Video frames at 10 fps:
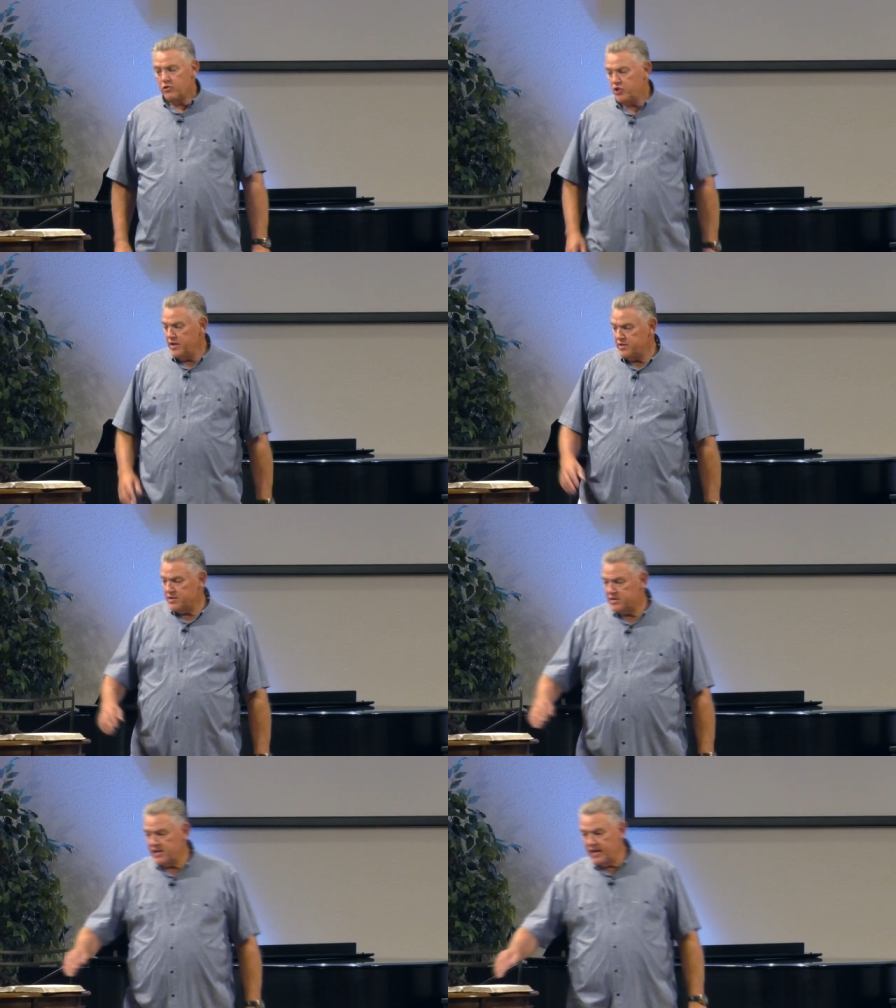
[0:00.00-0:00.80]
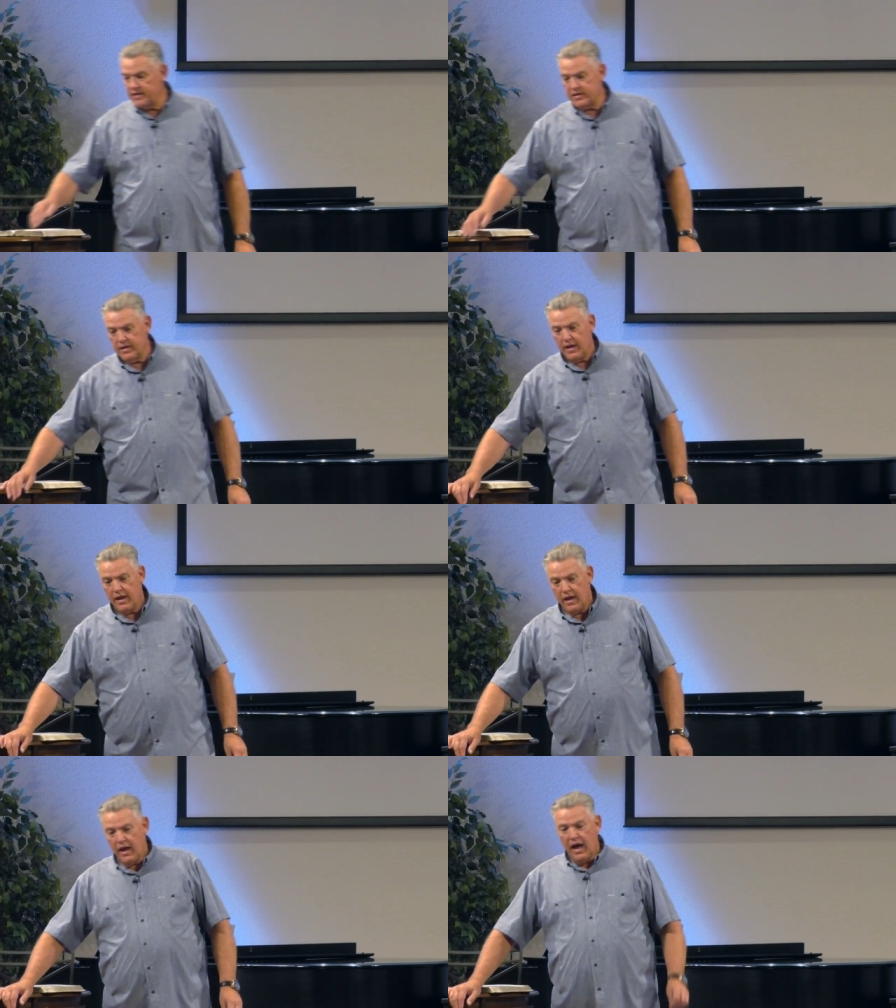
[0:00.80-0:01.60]
Jesus says
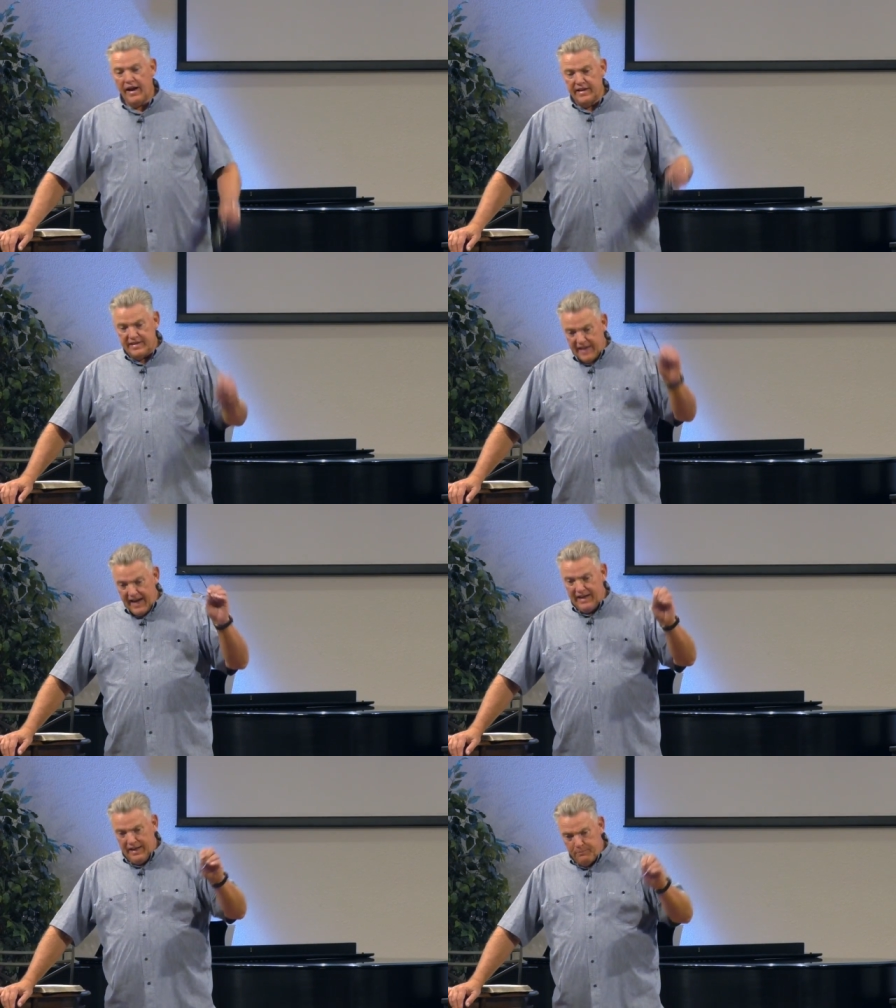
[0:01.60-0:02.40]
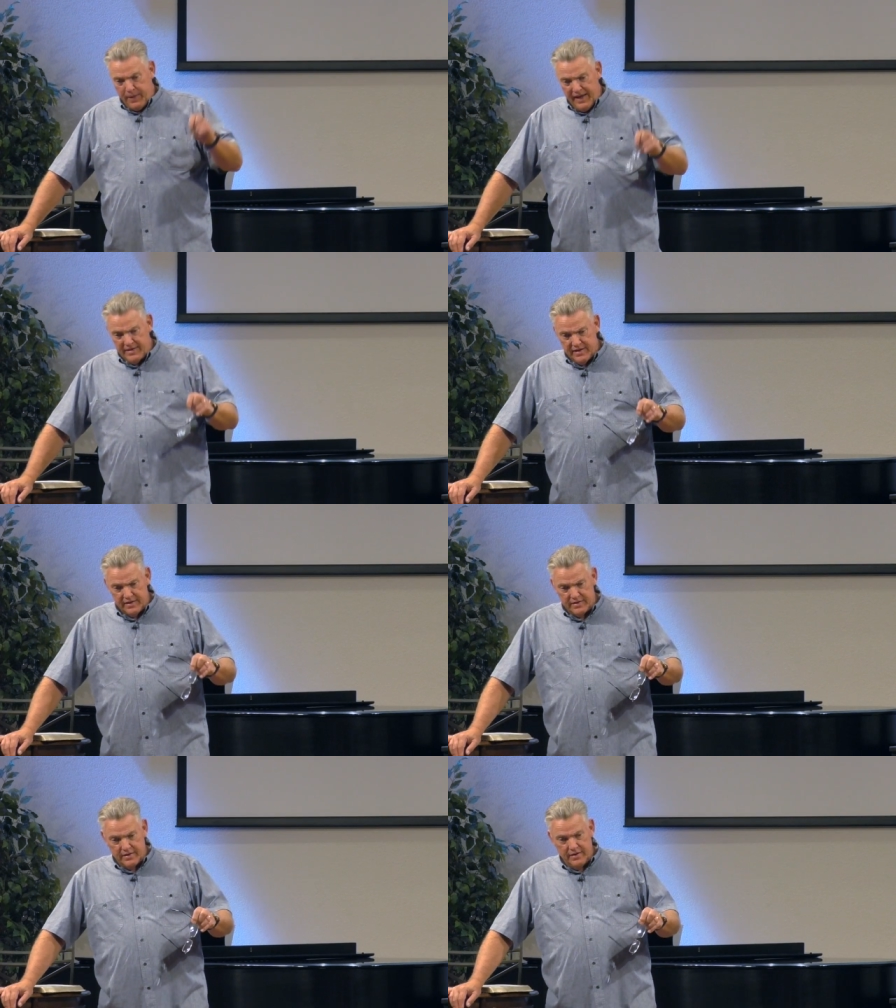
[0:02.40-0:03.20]
on a daily
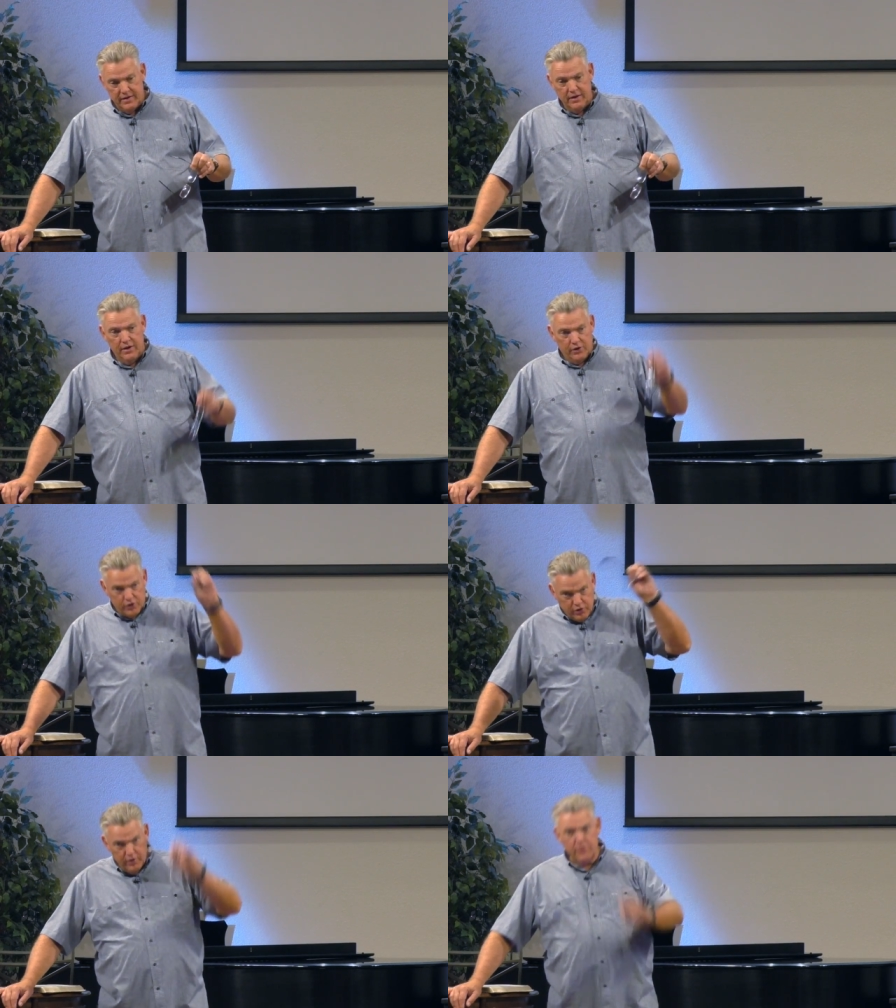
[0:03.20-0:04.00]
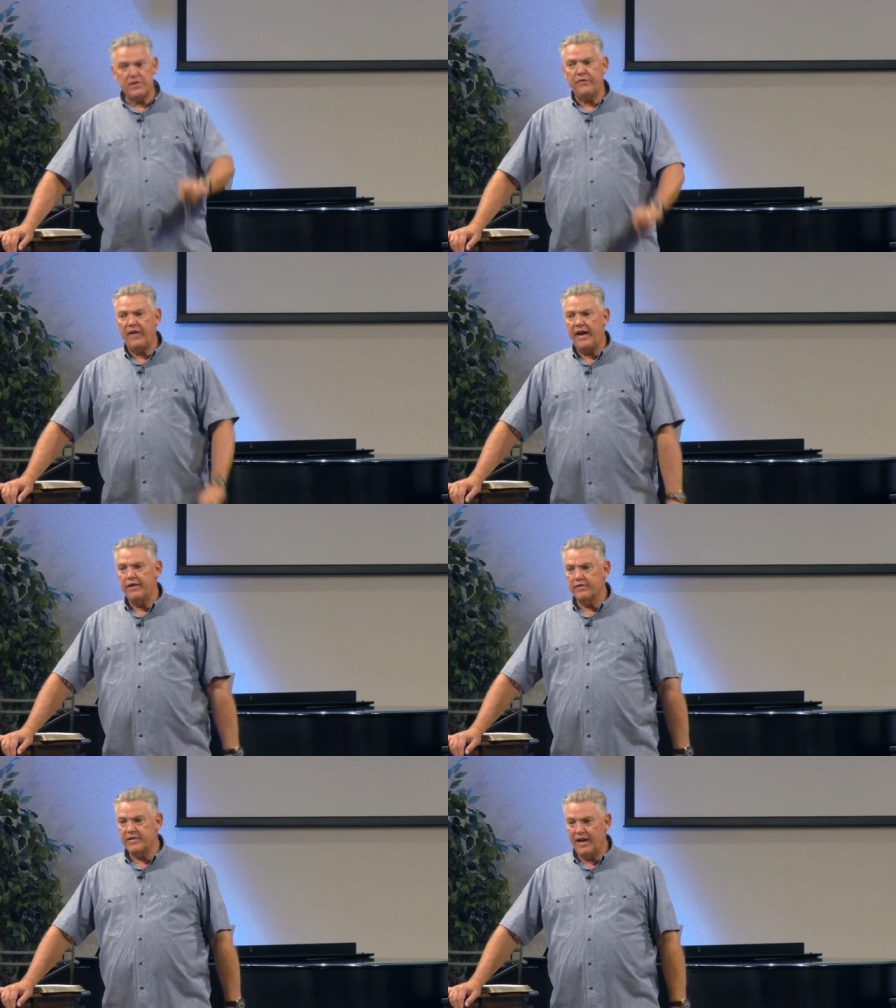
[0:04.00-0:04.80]
basis crucify
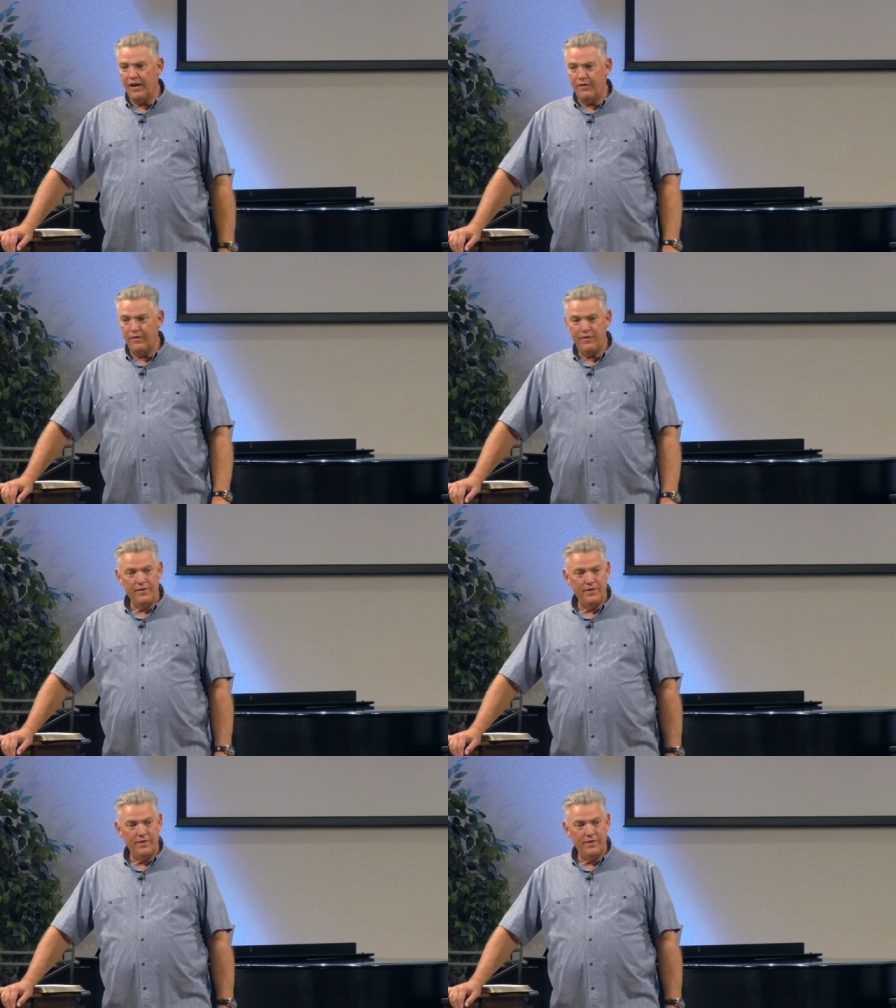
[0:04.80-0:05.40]
yourself,